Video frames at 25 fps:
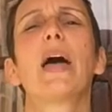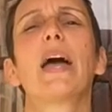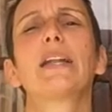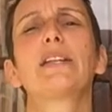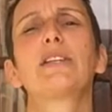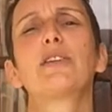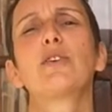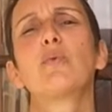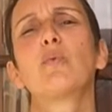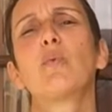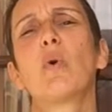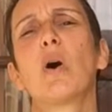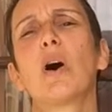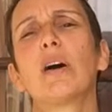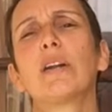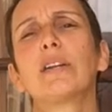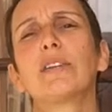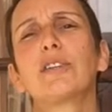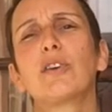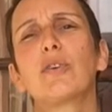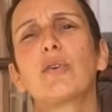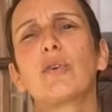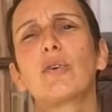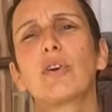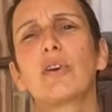and you
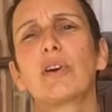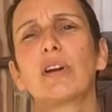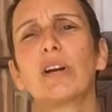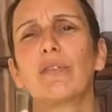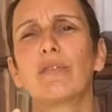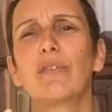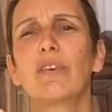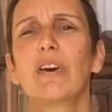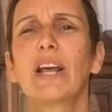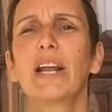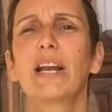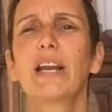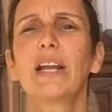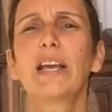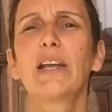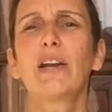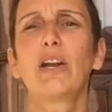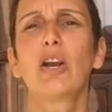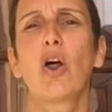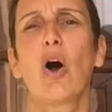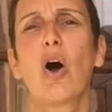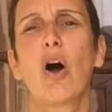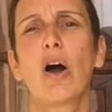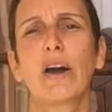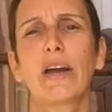want, you're really
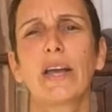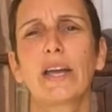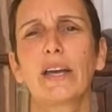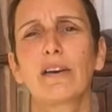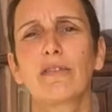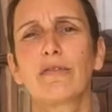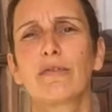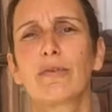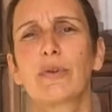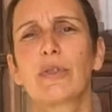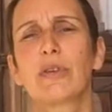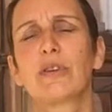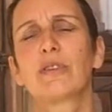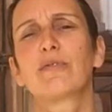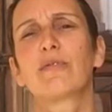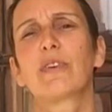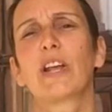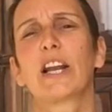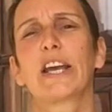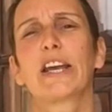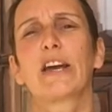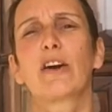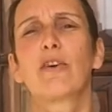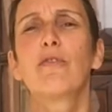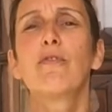longing for this
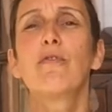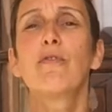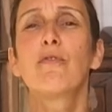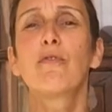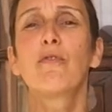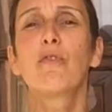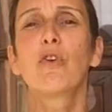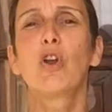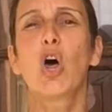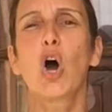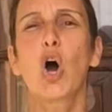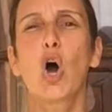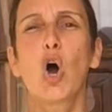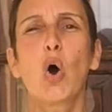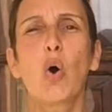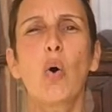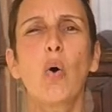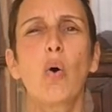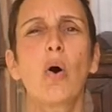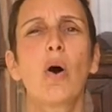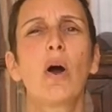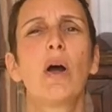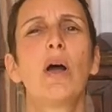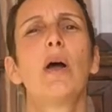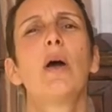feeling of
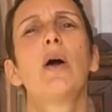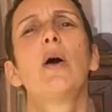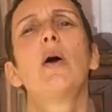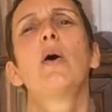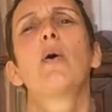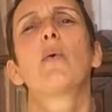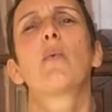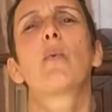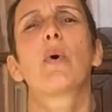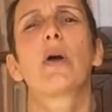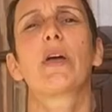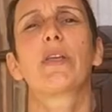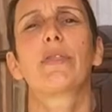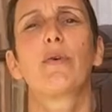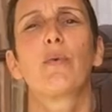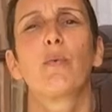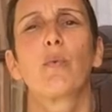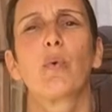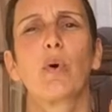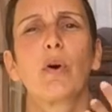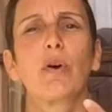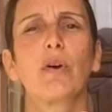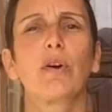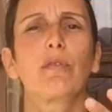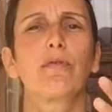flow, where the
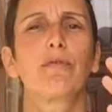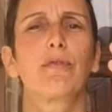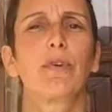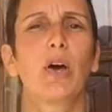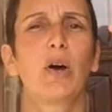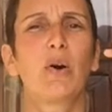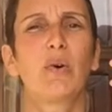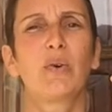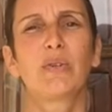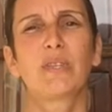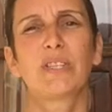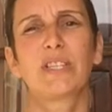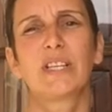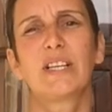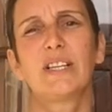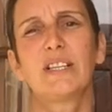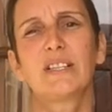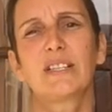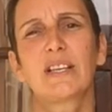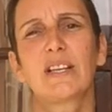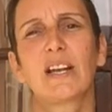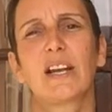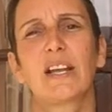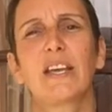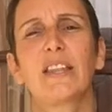work flows
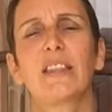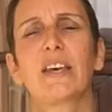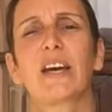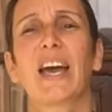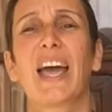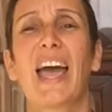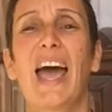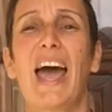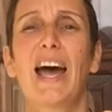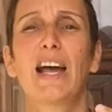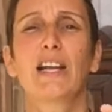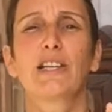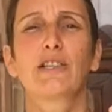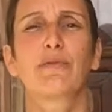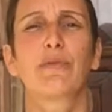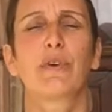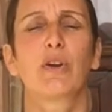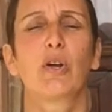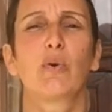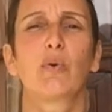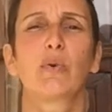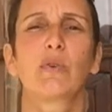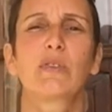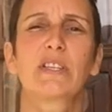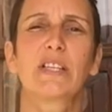easily, the cash
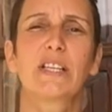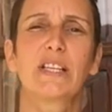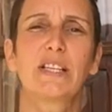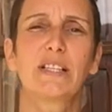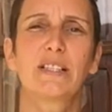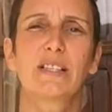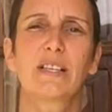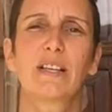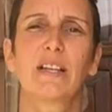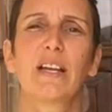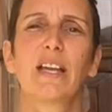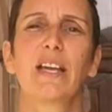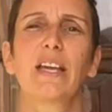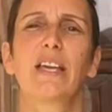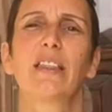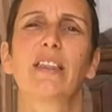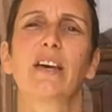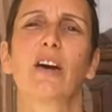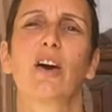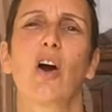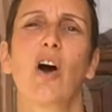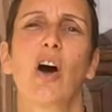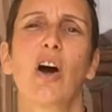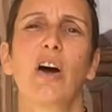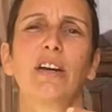flows easily,
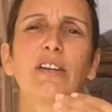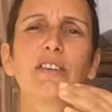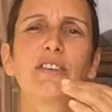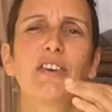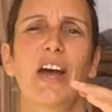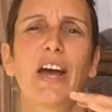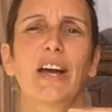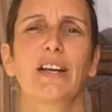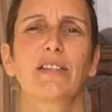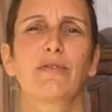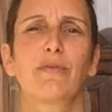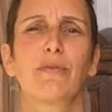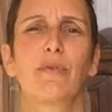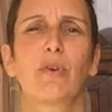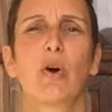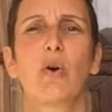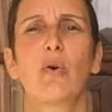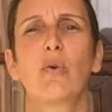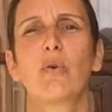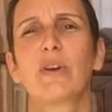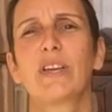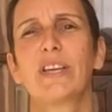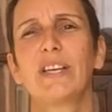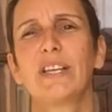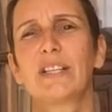the contracts
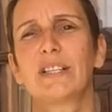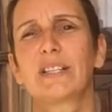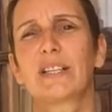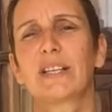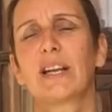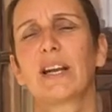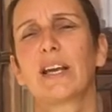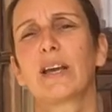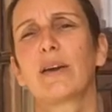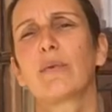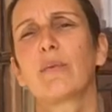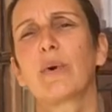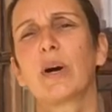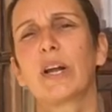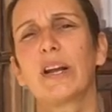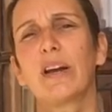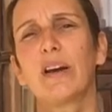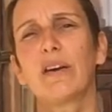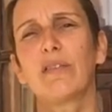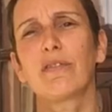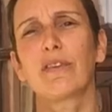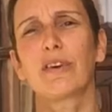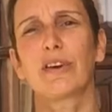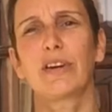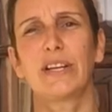flow easily,
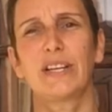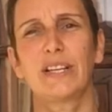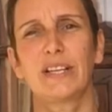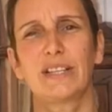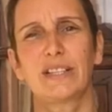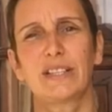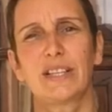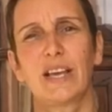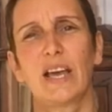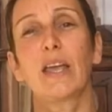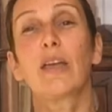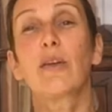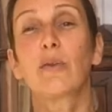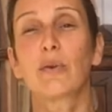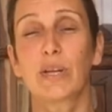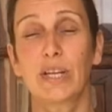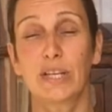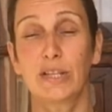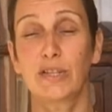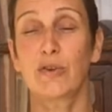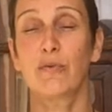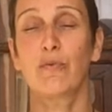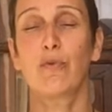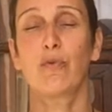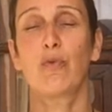whatever it is that you
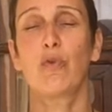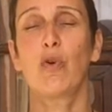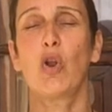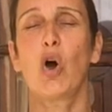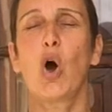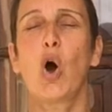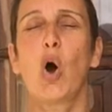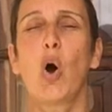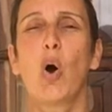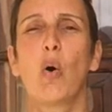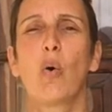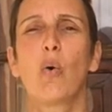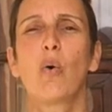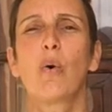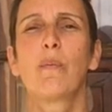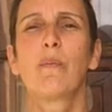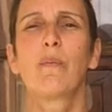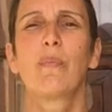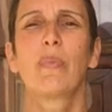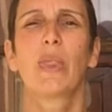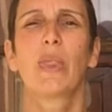need to flow,